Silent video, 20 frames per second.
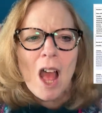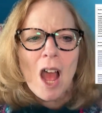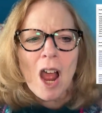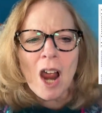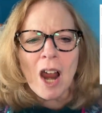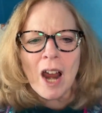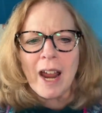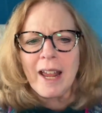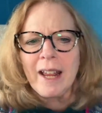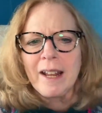
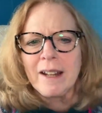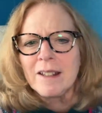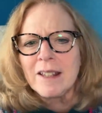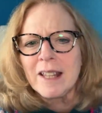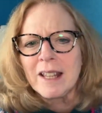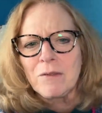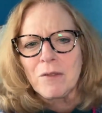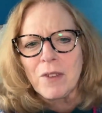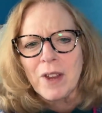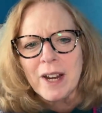All right,
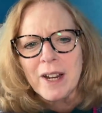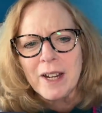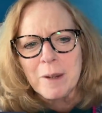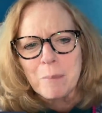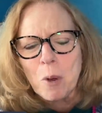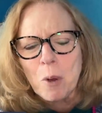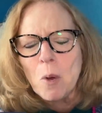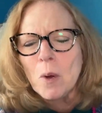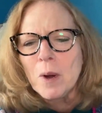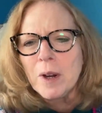then very
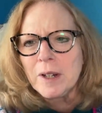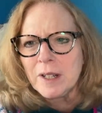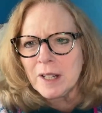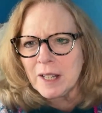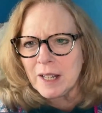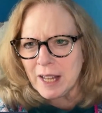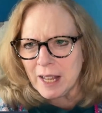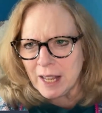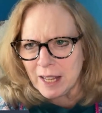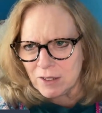
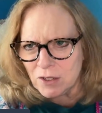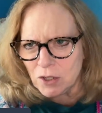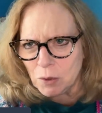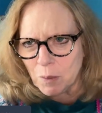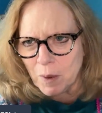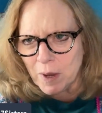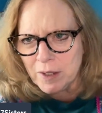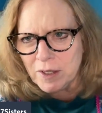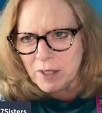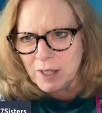important is
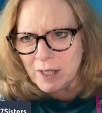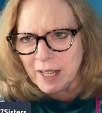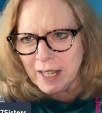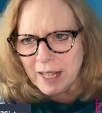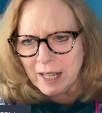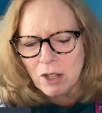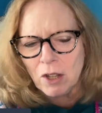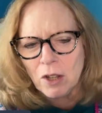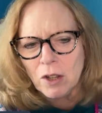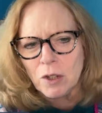you want to
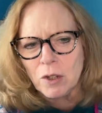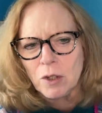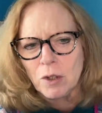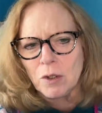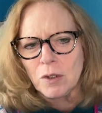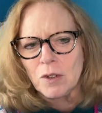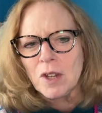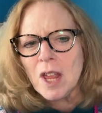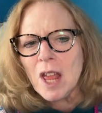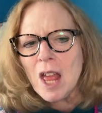
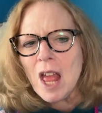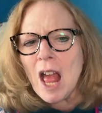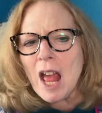include